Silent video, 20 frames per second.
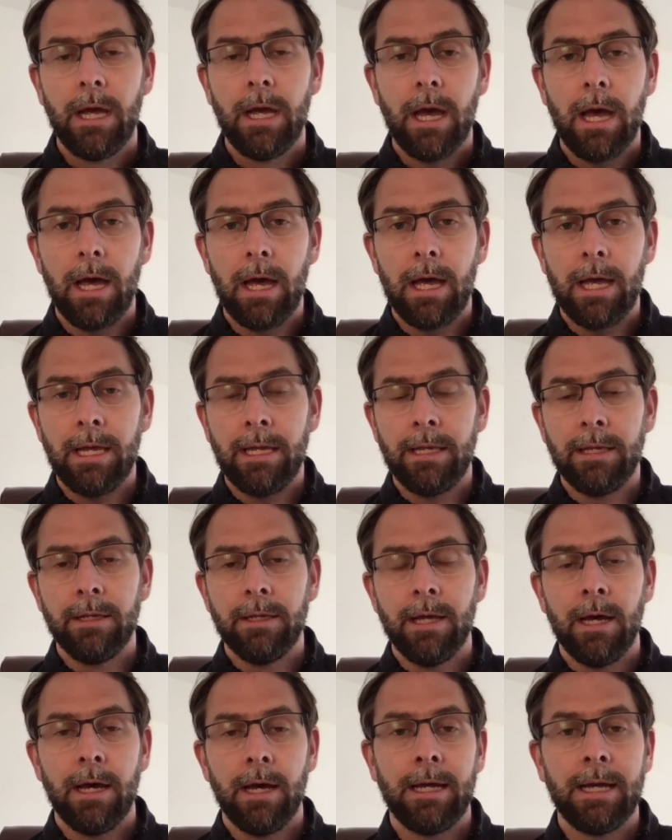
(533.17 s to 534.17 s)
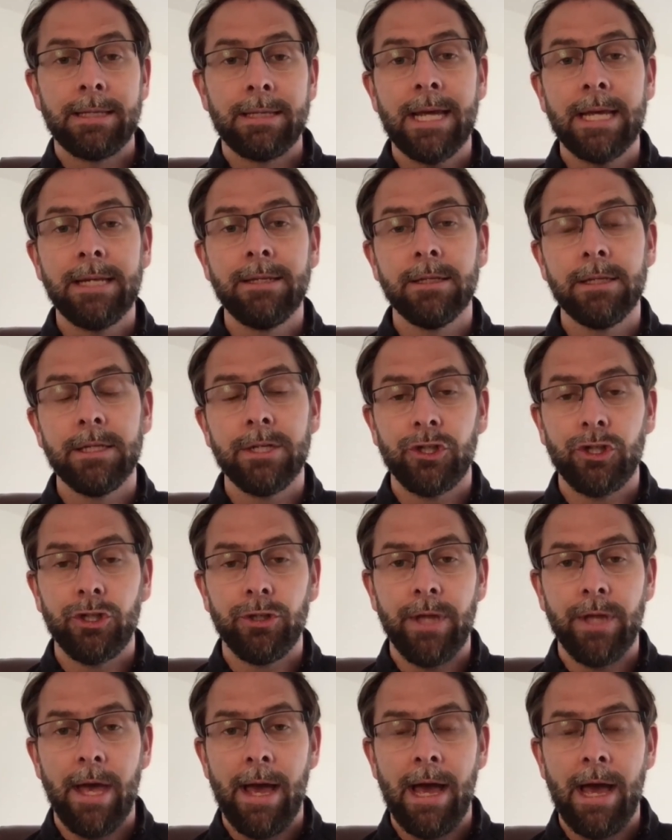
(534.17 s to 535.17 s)
in a tendon issue
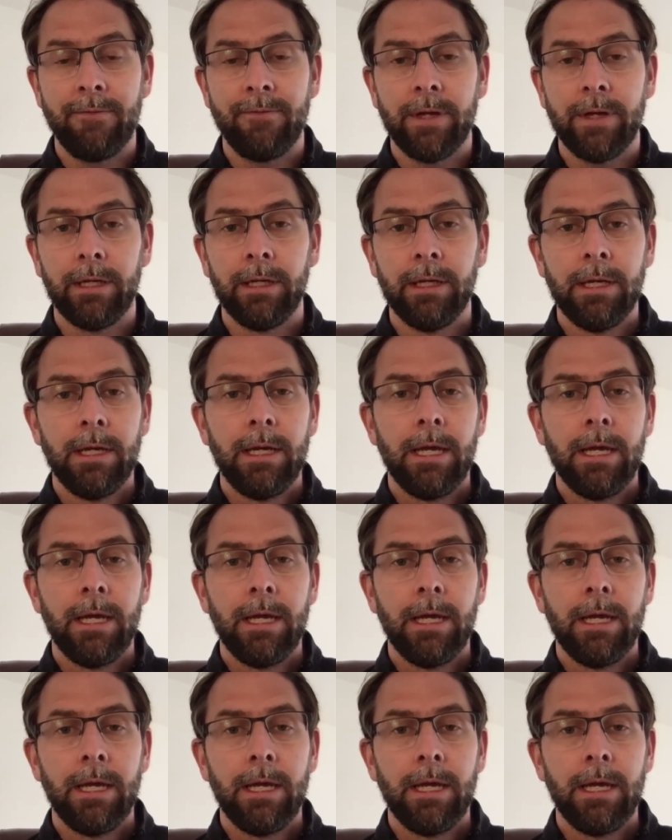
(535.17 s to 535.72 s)
they're having.